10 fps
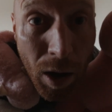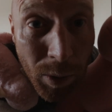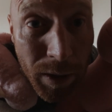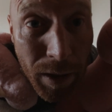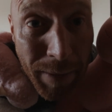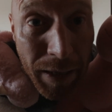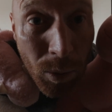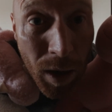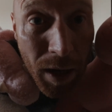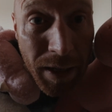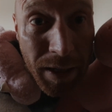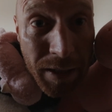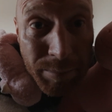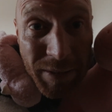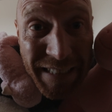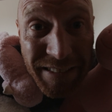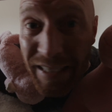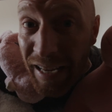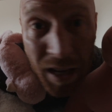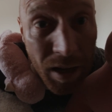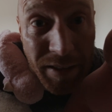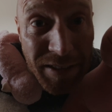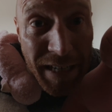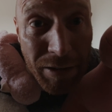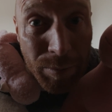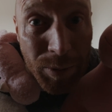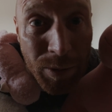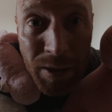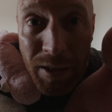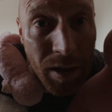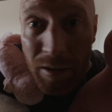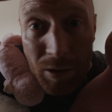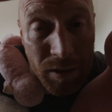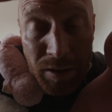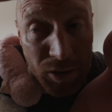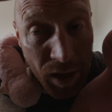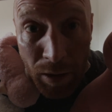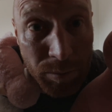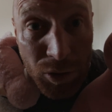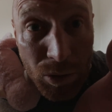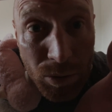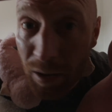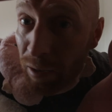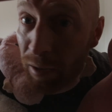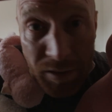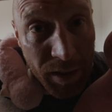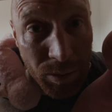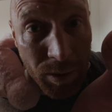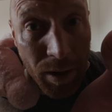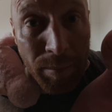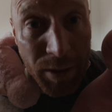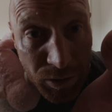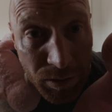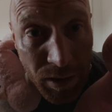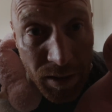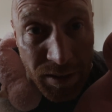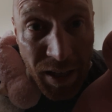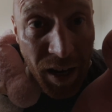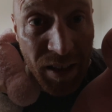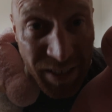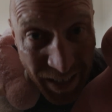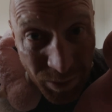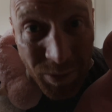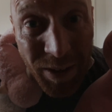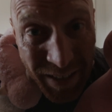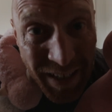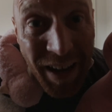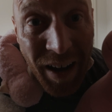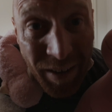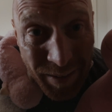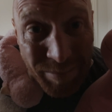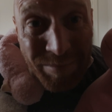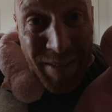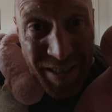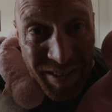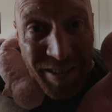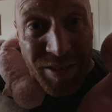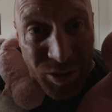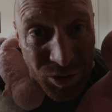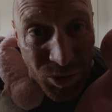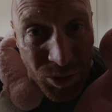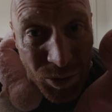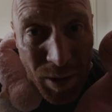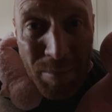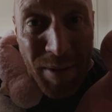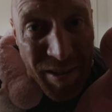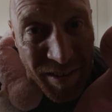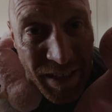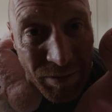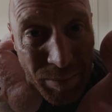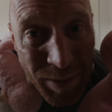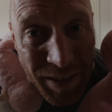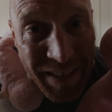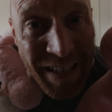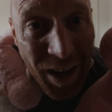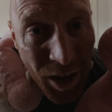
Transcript: I want to come out of work. My kids are, they're terrible. I've got to homeschool. Oh, I tell you what, I miss you guys. I tell you what, I am missing the school, missing everybody.